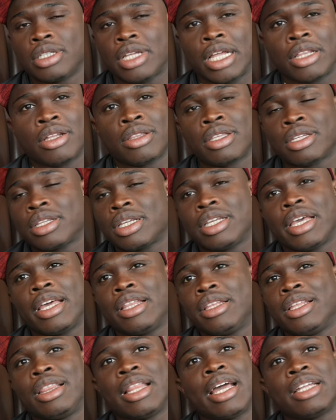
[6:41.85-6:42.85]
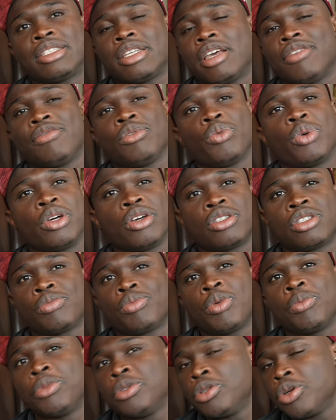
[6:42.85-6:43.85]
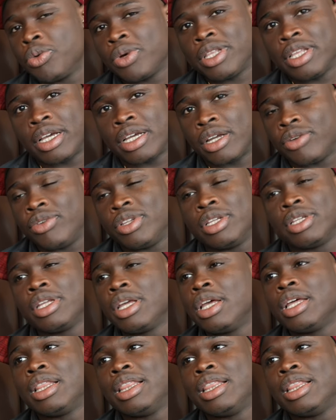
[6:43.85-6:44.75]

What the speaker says: I don't think there's any light everywhere or super middleweight that can really